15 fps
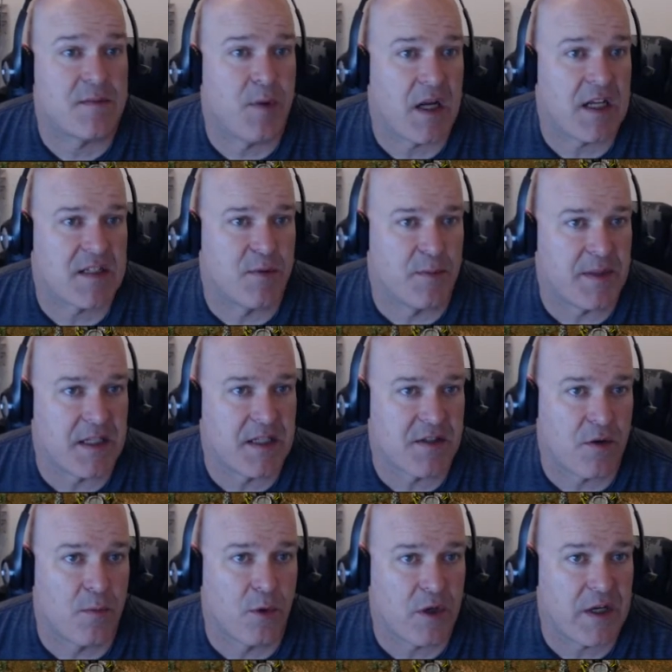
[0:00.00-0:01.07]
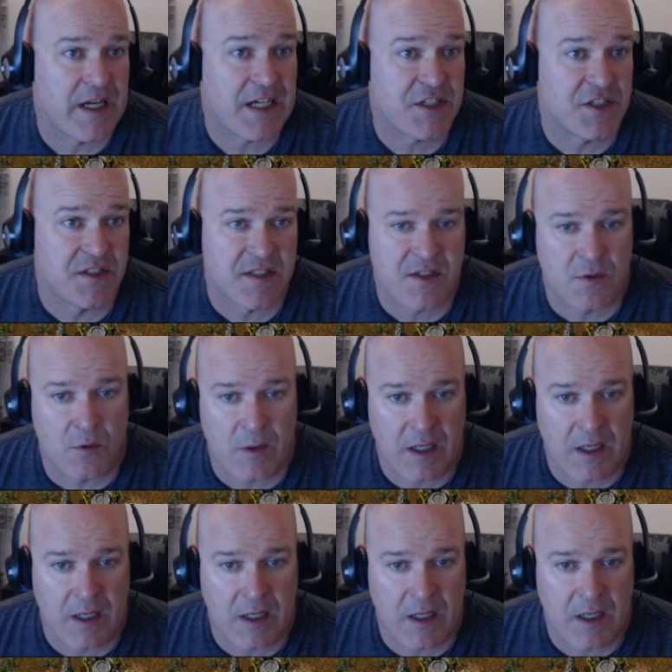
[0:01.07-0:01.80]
as possible because there are more connections to a